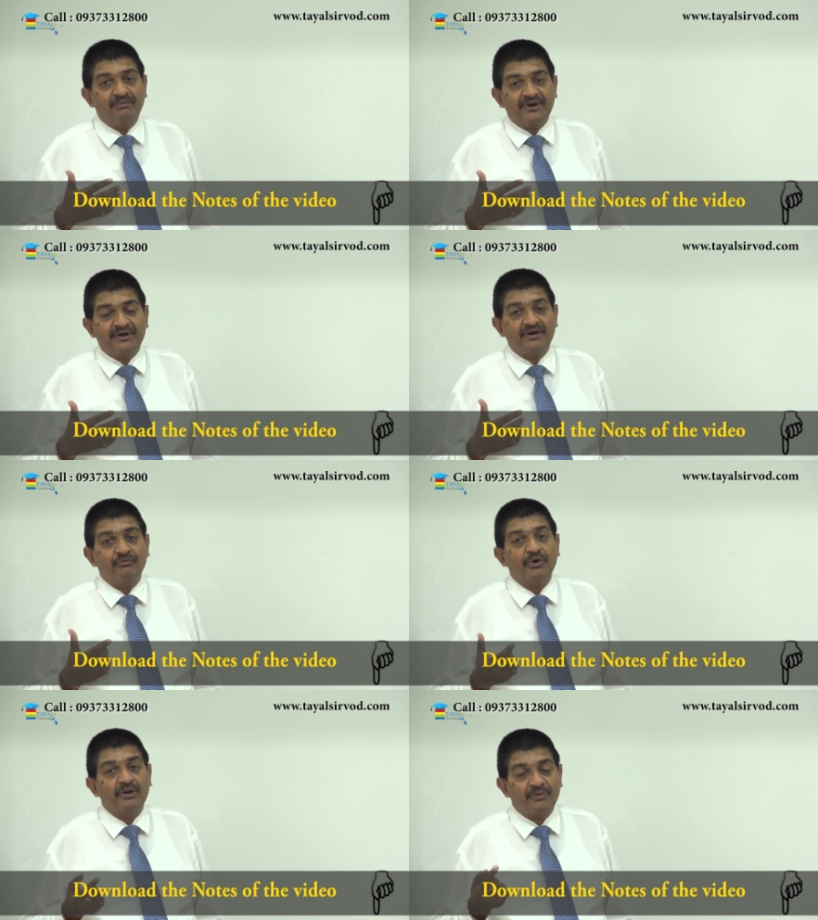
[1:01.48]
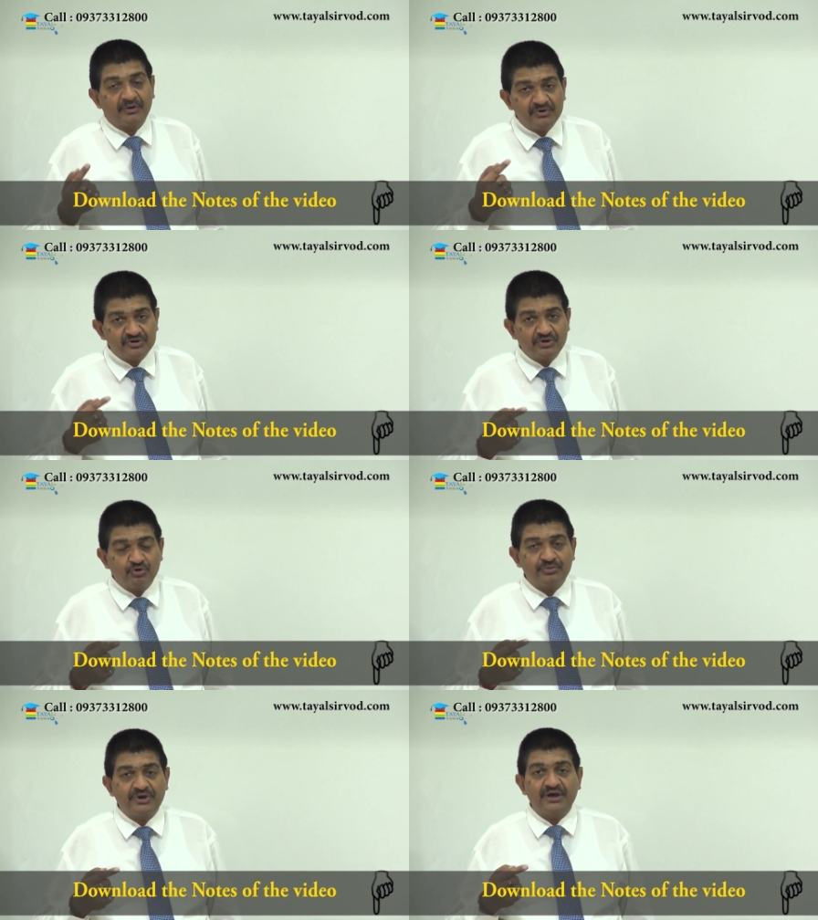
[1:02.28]
completed when the permission
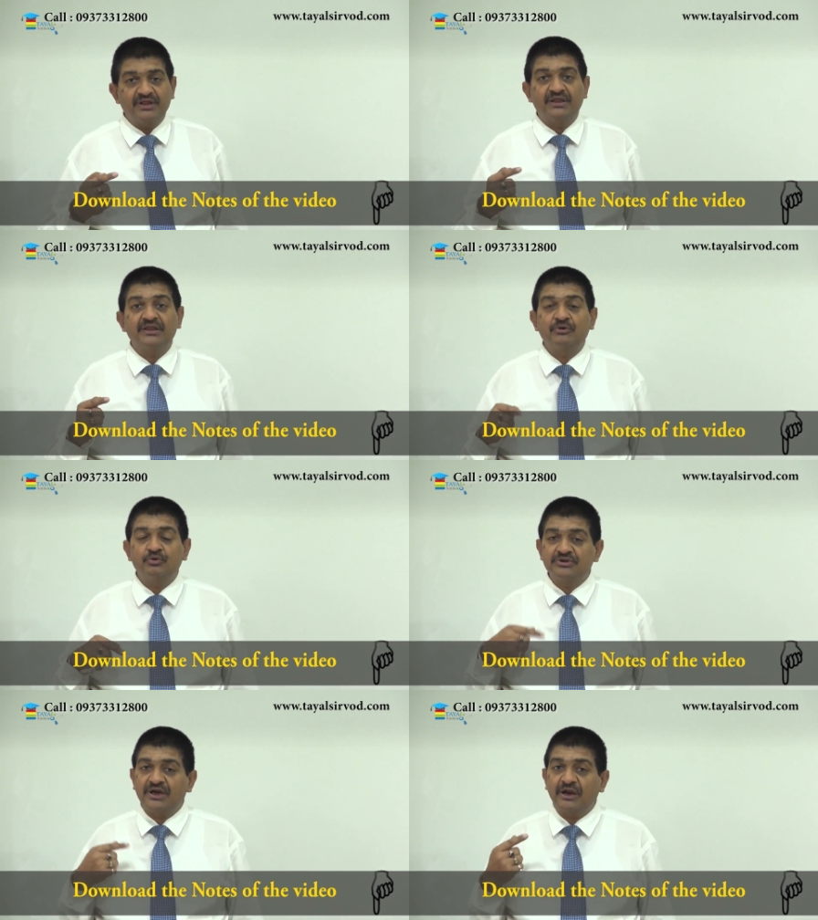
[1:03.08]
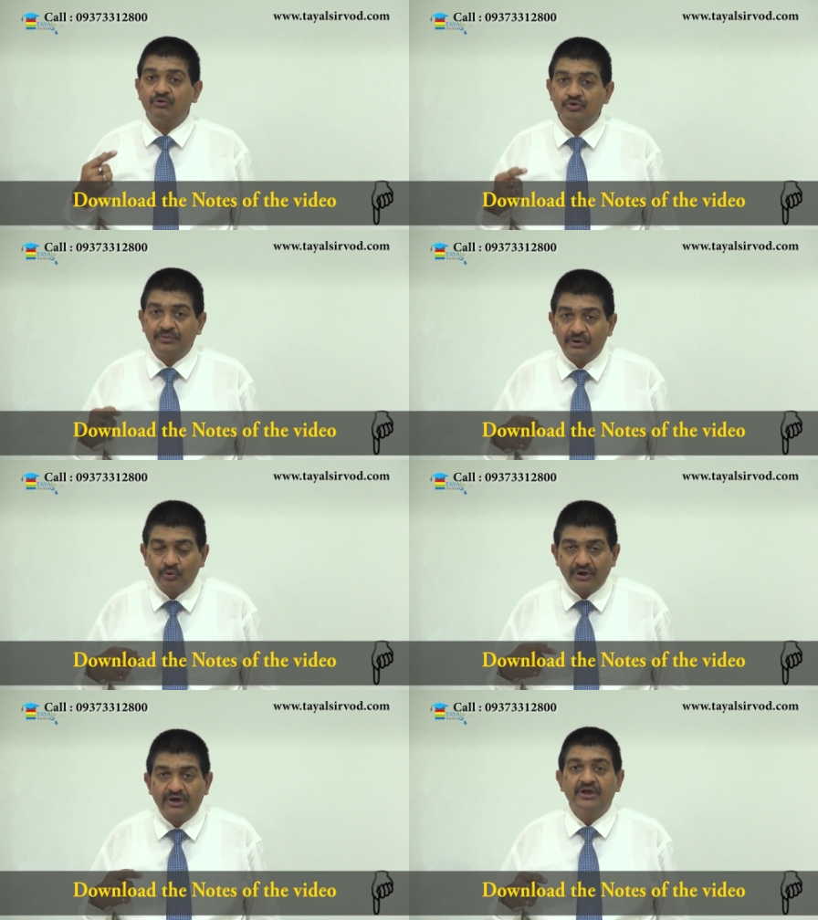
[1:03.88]
is obtained and then the goods are allowed to be
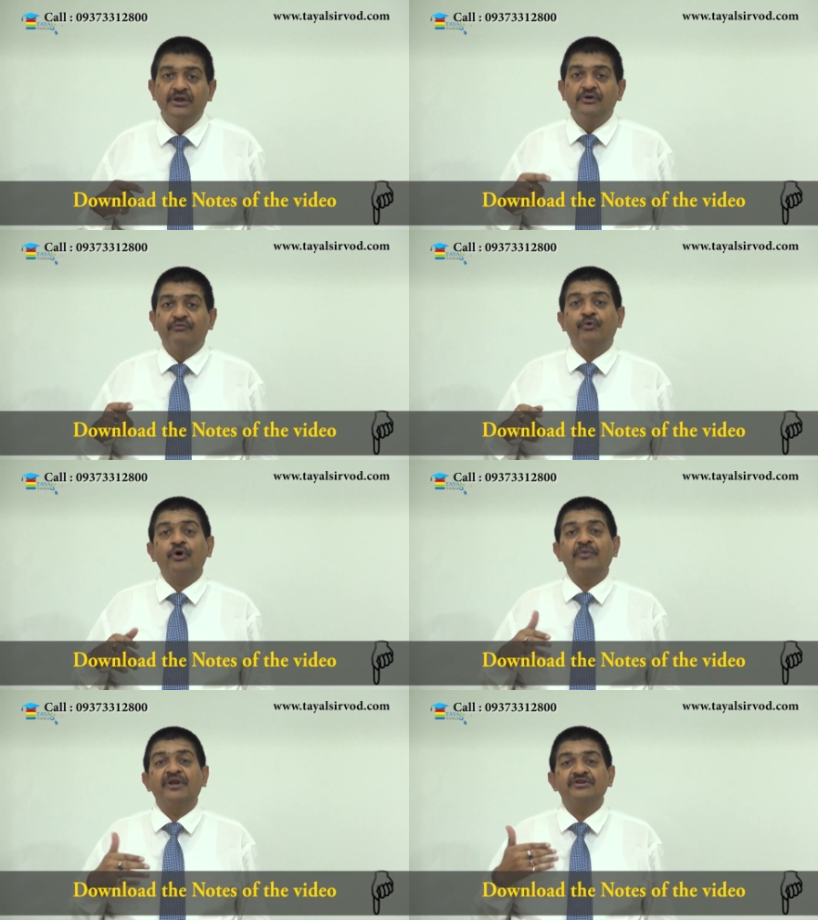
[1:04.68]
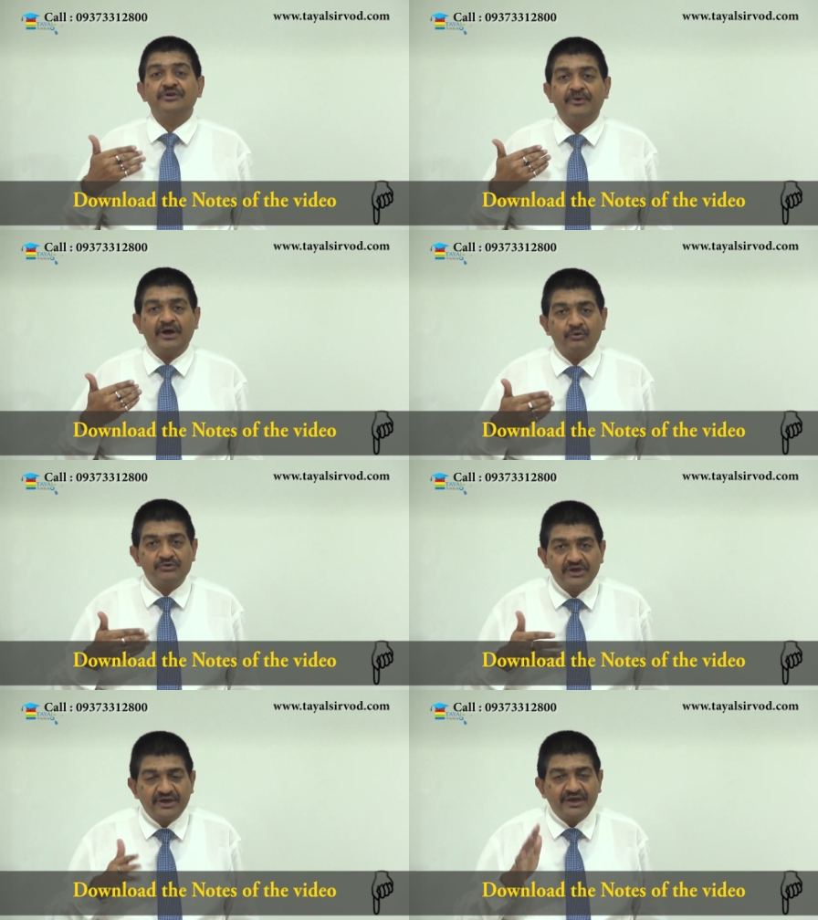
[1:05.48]
loaded for being shipped
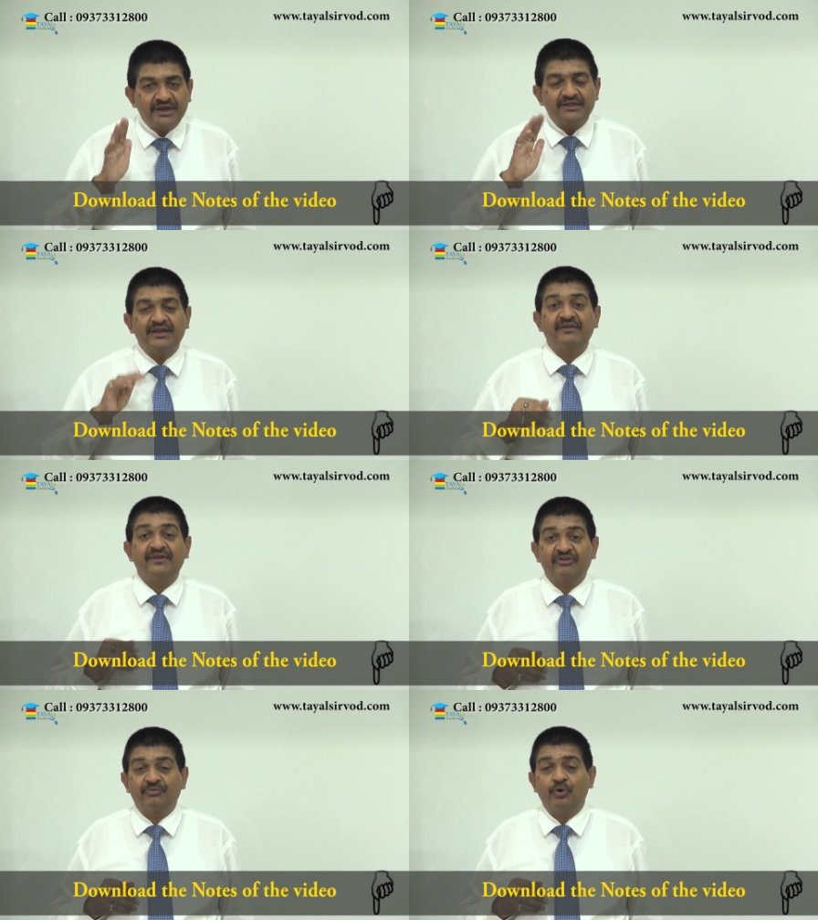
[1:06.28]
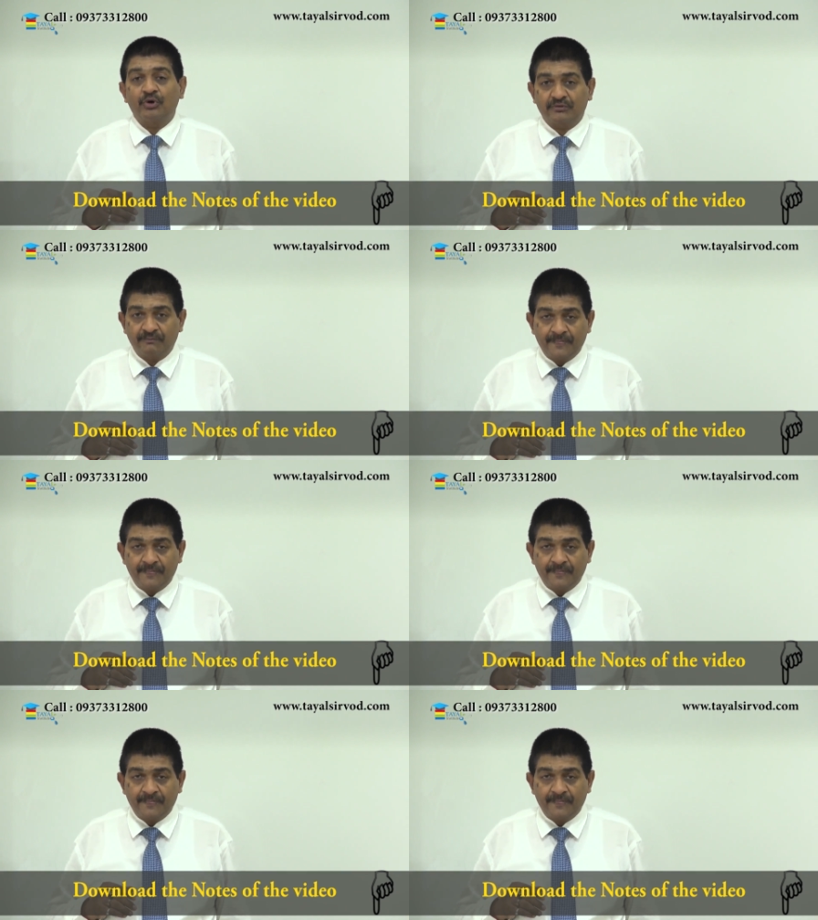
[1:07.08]
outside India. That is export.